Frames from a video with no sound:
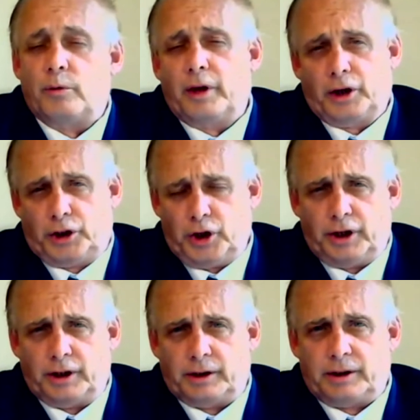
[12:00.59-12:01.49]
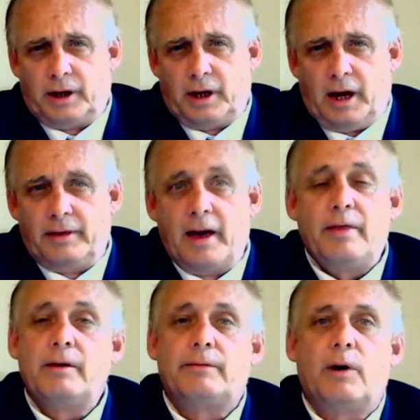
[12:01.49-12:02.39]
to vote and they shouldn't.
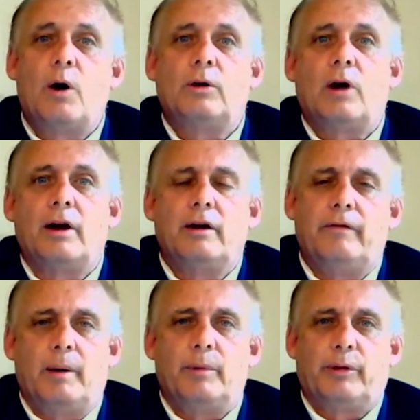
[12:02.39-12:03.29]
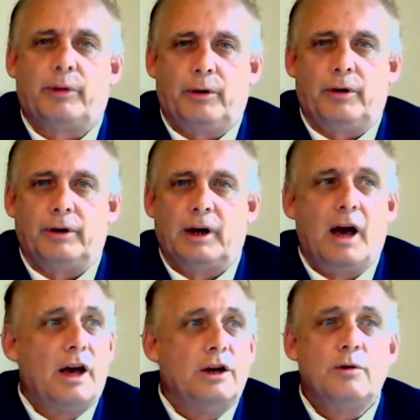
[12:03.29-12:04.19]
Then they vote on November 3rd.
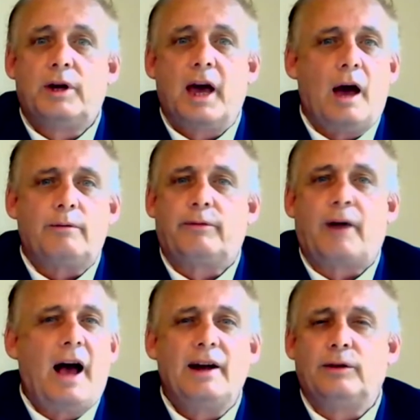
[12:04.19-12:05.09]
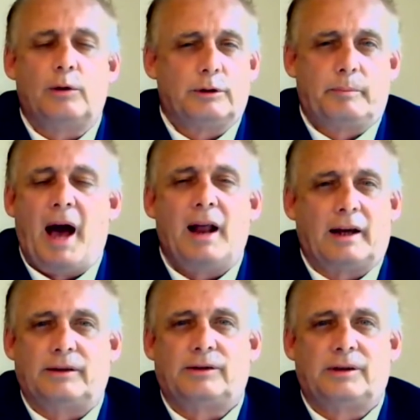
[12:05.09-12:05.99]
You can't find those
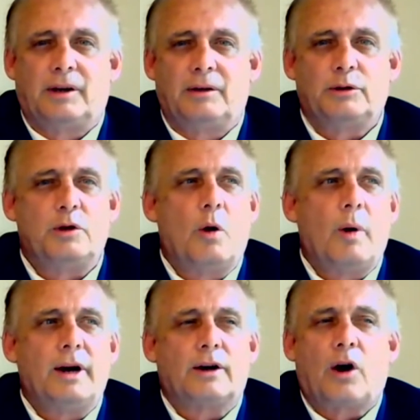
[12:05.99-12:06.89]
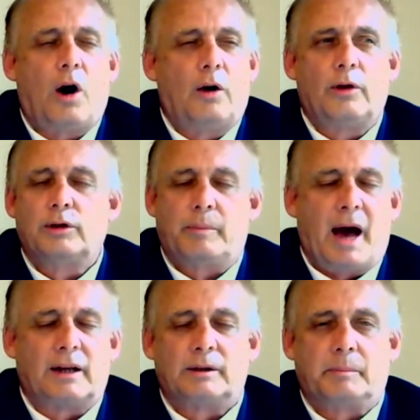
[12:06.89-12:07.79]
ballots. There's no way to call those
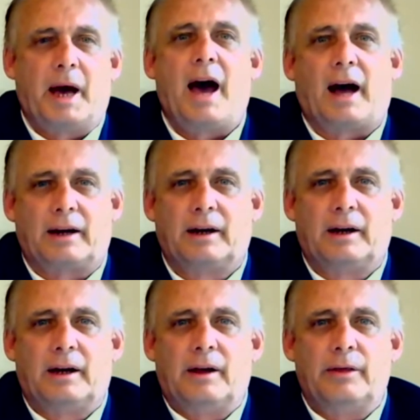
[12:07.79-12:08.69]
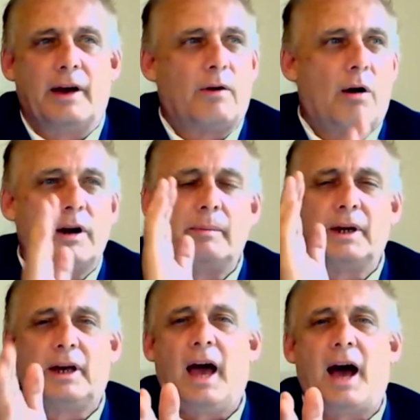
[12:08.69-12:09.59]
ballots back. They've already
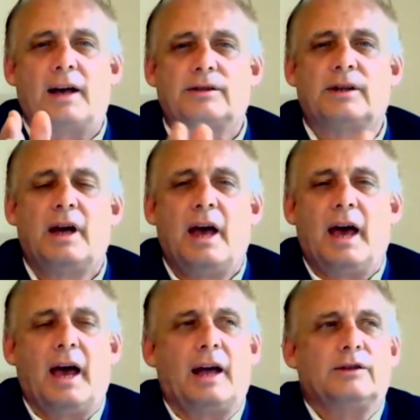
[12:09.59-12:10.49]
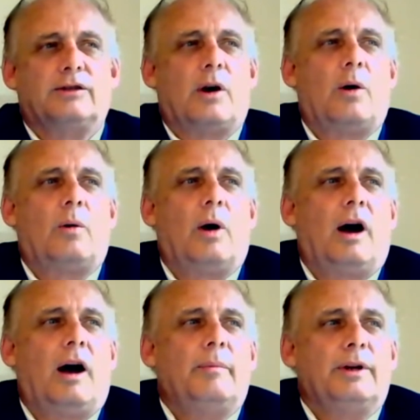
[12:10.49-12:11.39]
been cast. And
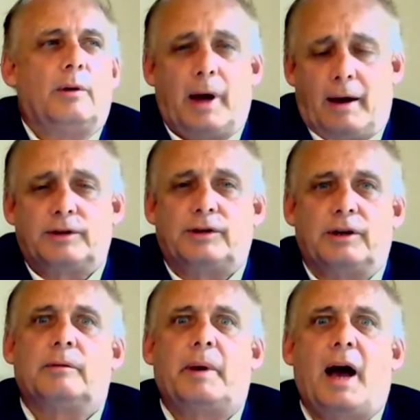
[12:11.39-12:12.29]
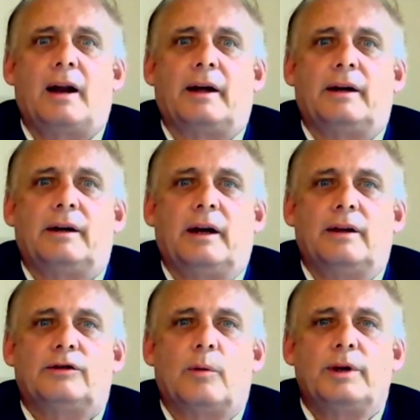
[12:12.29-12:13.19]
so, we have a secret ballot.
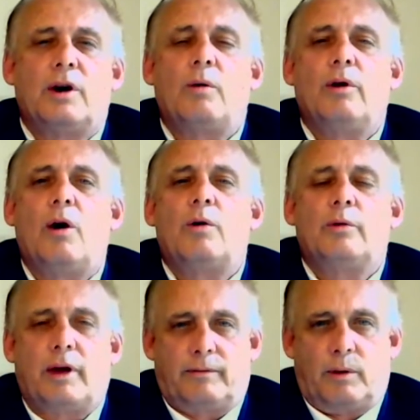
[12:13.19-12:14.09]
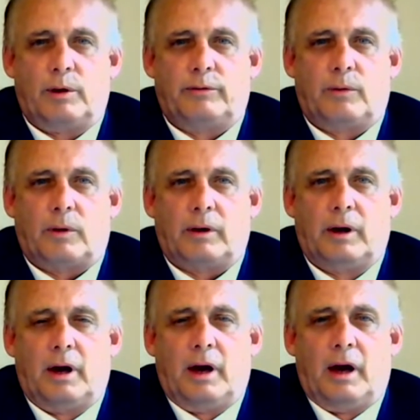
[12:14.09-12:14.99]
And so we don't know who they voted for.